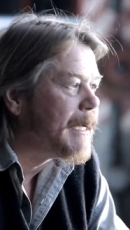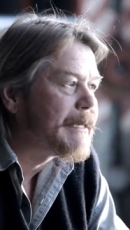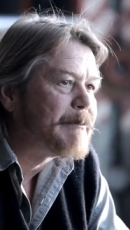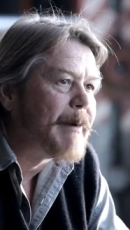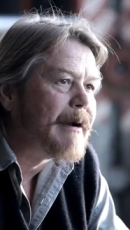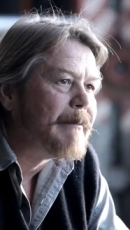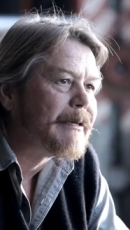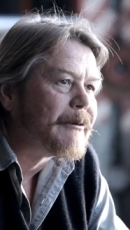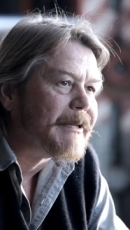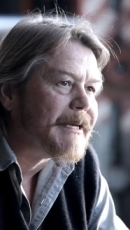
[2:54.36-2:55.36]
the
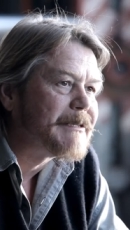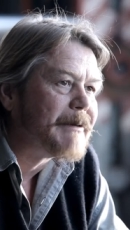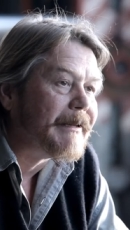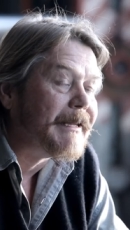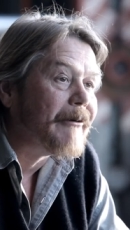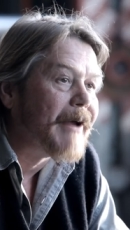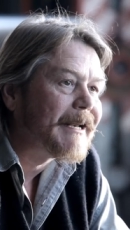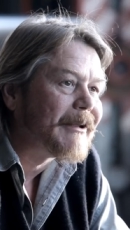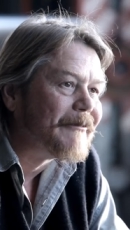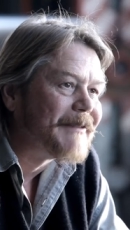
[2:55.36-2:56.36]
experiment or the, ex the
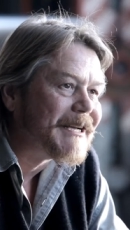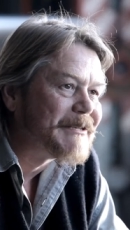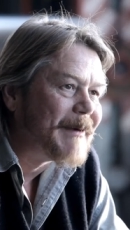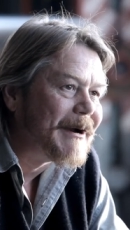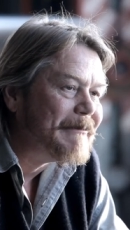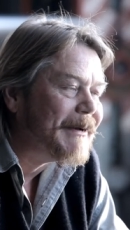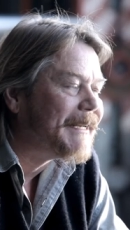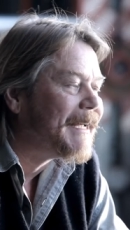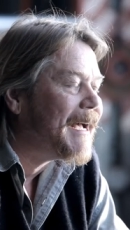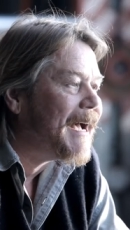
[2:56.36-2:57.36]
rat of the experiment,